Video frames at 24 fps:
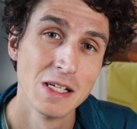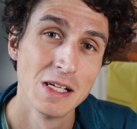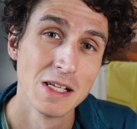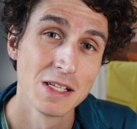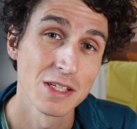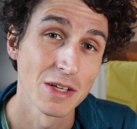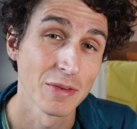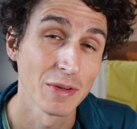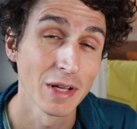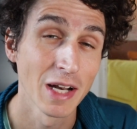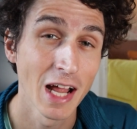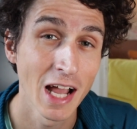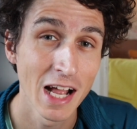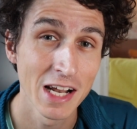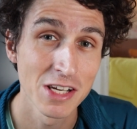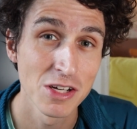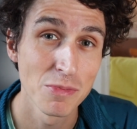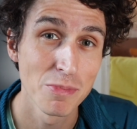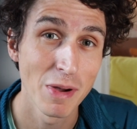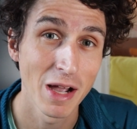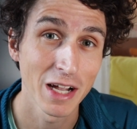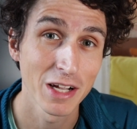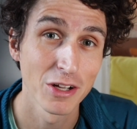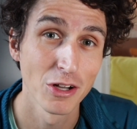So I'm going to hand you
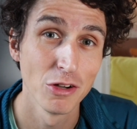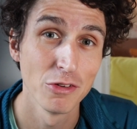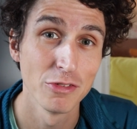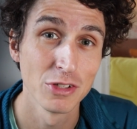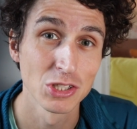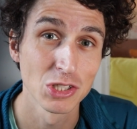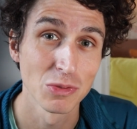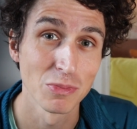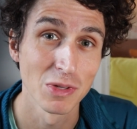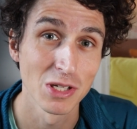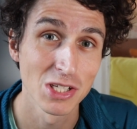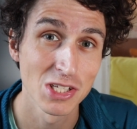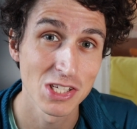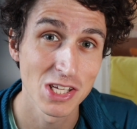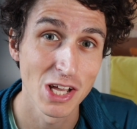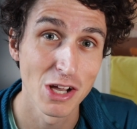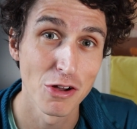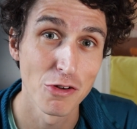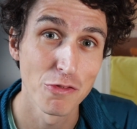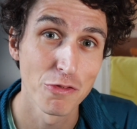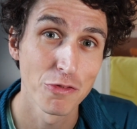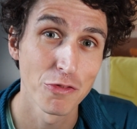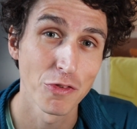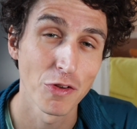back over to
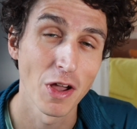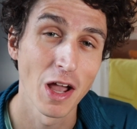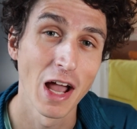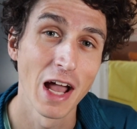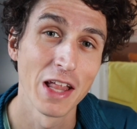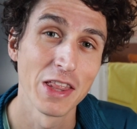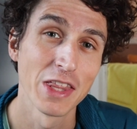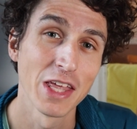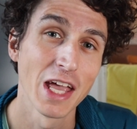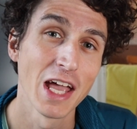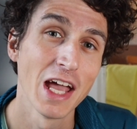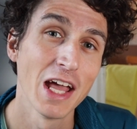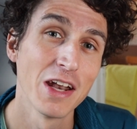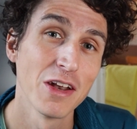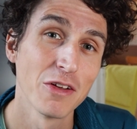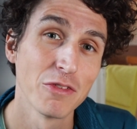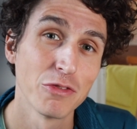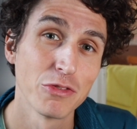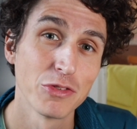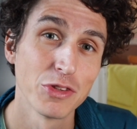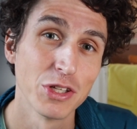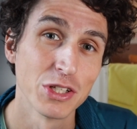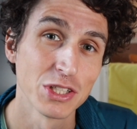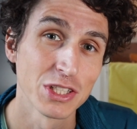myself at the end
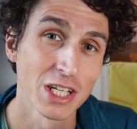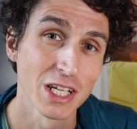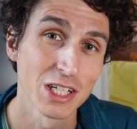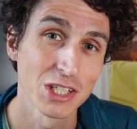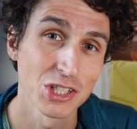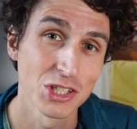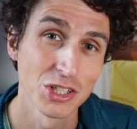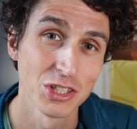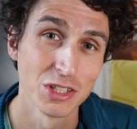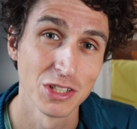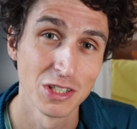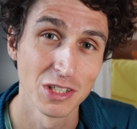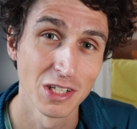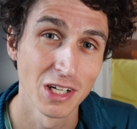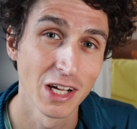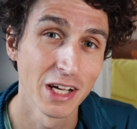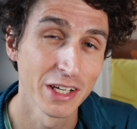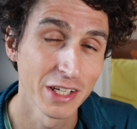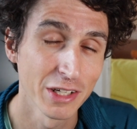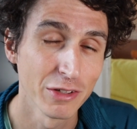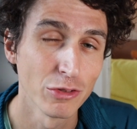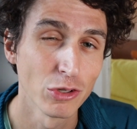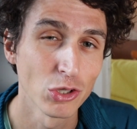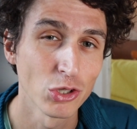of the session. I
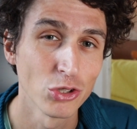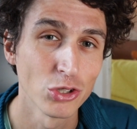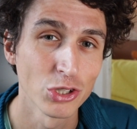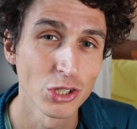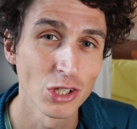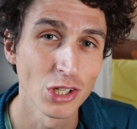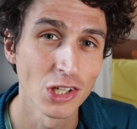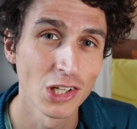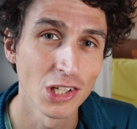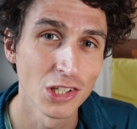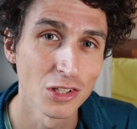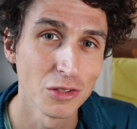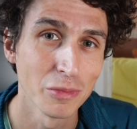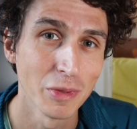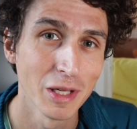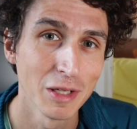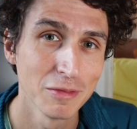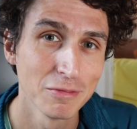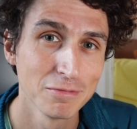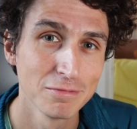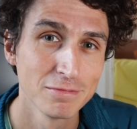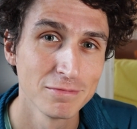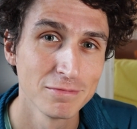did record it a little bit.